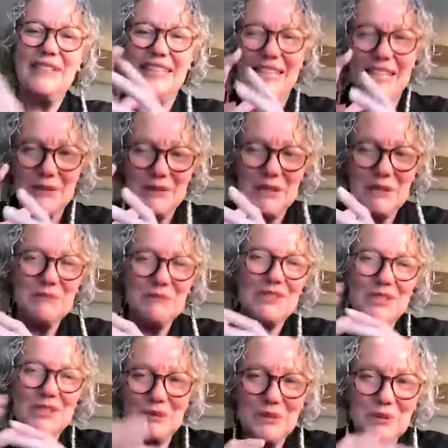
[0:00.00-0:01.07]
interim
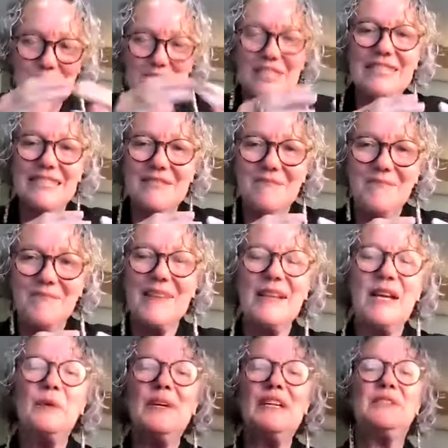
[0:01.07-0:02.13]
solution.
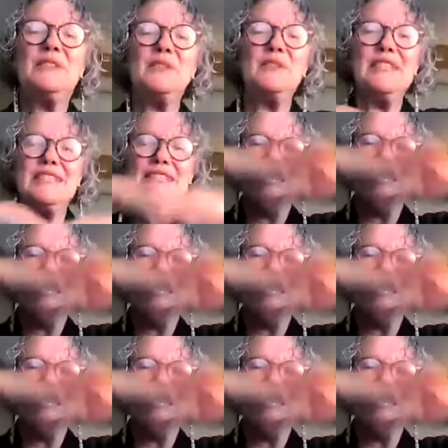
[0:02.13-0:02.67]
We do need to